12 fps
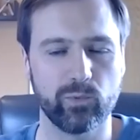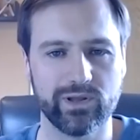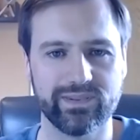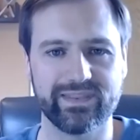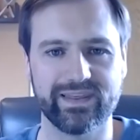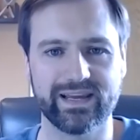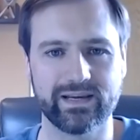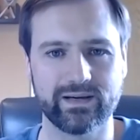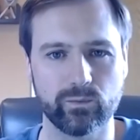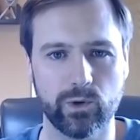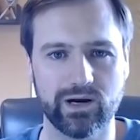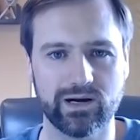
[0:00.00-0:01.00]
one
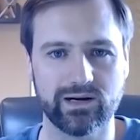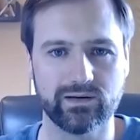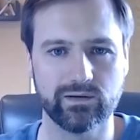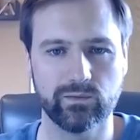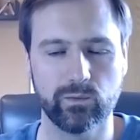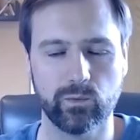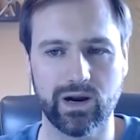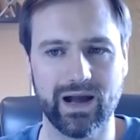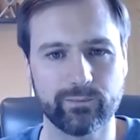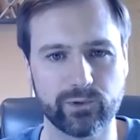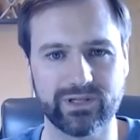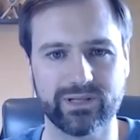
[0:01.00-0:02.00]
thing where
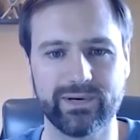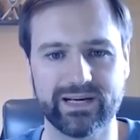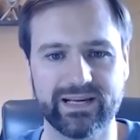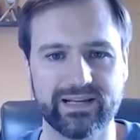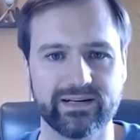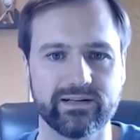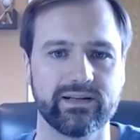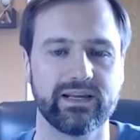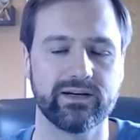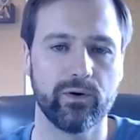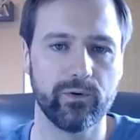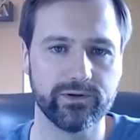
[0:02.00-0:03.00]
I'm really big
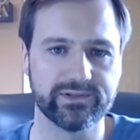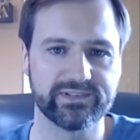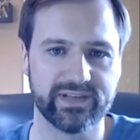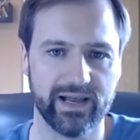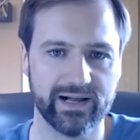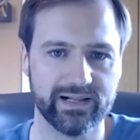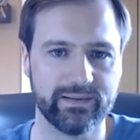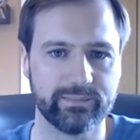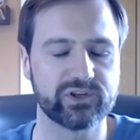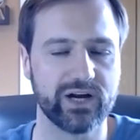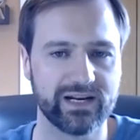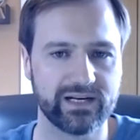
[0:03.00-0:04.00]
in wholesale. I'm
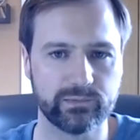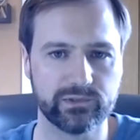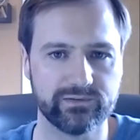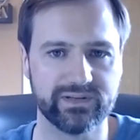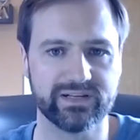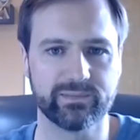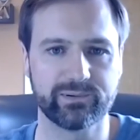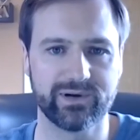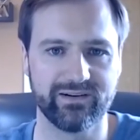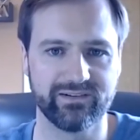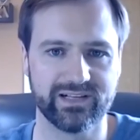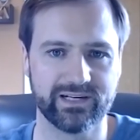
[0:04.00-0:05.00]
trying to move into
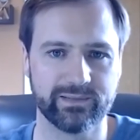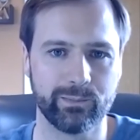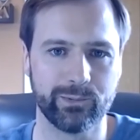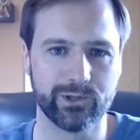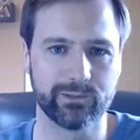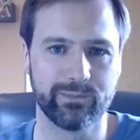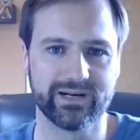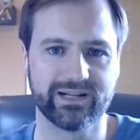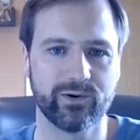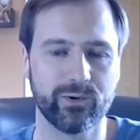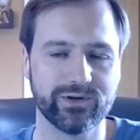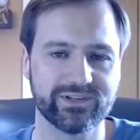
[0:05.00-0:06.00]
private label more, but
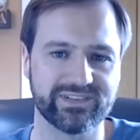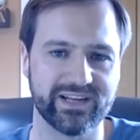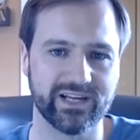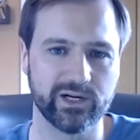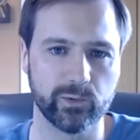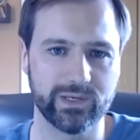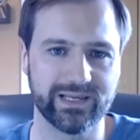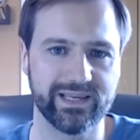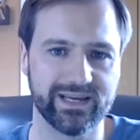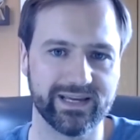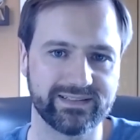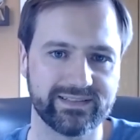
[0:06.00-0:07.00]
in wholesale we
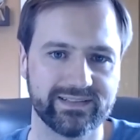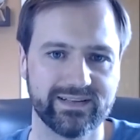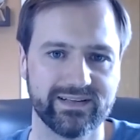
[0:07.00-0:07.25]
get